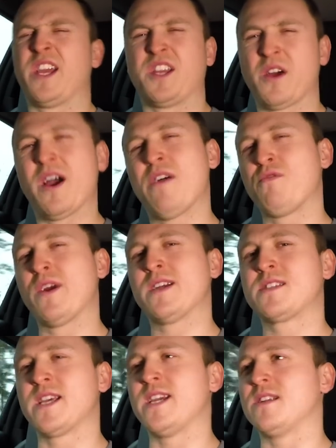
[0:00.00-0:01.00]
you don't have rear
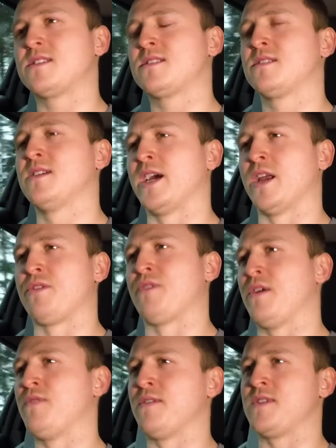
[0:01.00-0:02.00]
seats in a
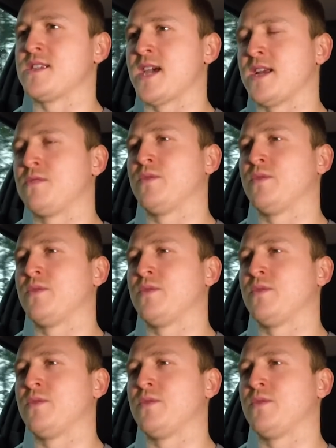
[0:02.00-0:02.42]
350Z,